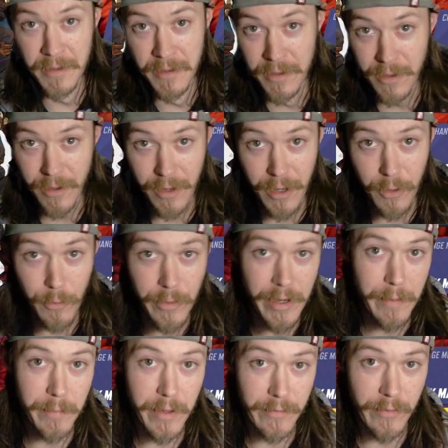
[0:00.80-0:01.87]
Alright, what
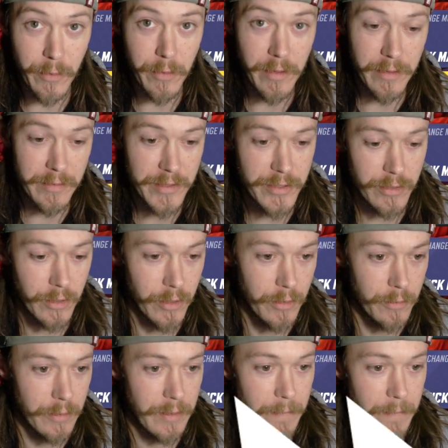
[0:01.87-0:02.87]
up everyone? So,